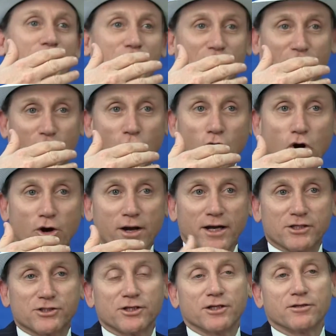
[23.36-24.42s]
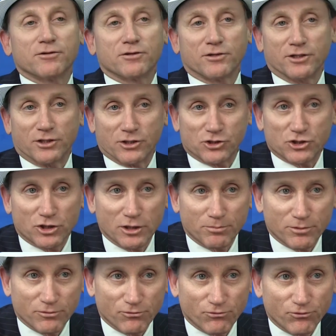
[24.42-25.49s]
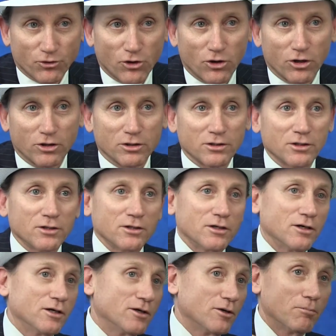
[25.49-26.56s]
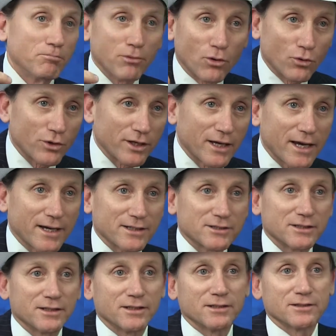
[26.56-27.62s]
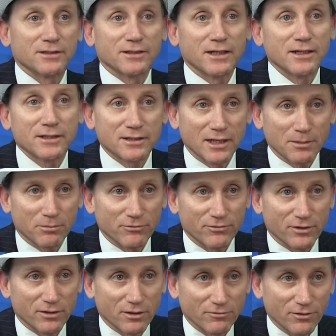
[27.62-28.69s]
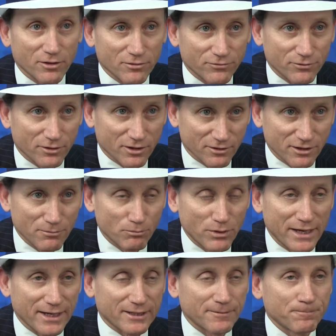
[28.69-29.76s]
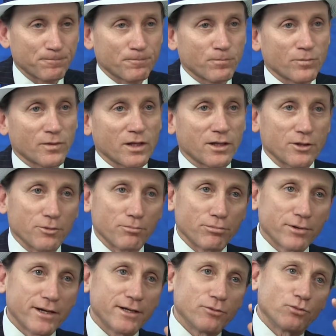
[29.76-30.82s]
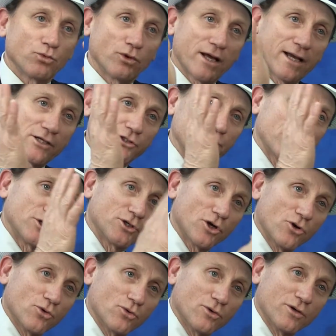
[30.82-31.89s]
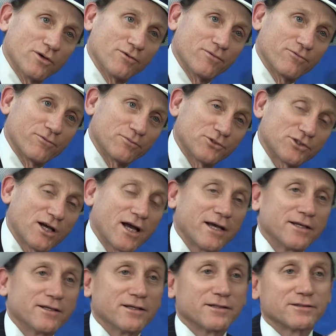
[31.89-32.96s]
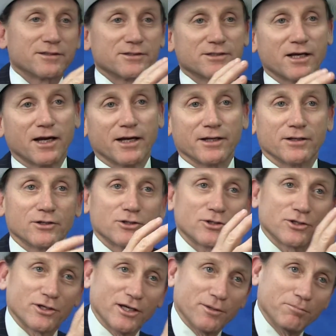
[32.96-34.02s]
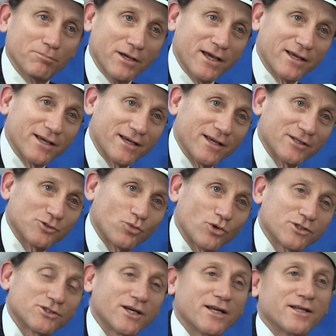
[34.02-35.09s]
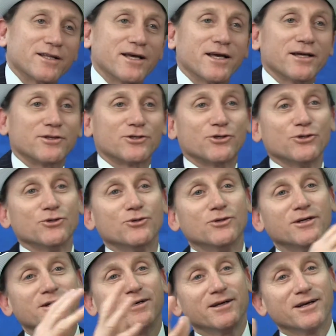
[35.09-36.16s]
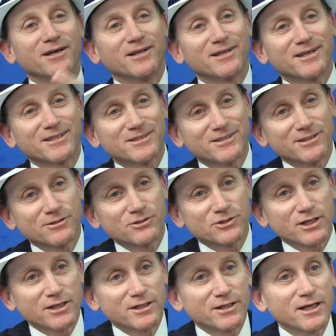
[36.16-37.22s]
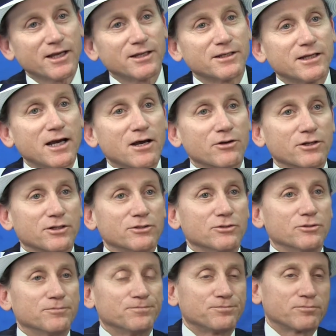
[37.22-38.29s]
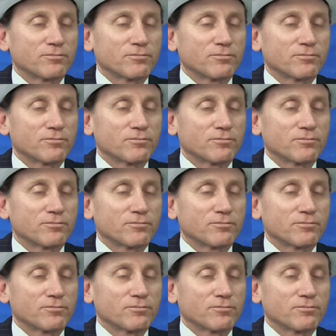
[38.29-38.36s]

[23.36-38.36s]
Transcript: in a car accident, in a slip and fall, in a boating accident, in any type of impact, the brain will actually go from side to side and bang against one side of the head, coup, and against the other side of the head, counter-coup.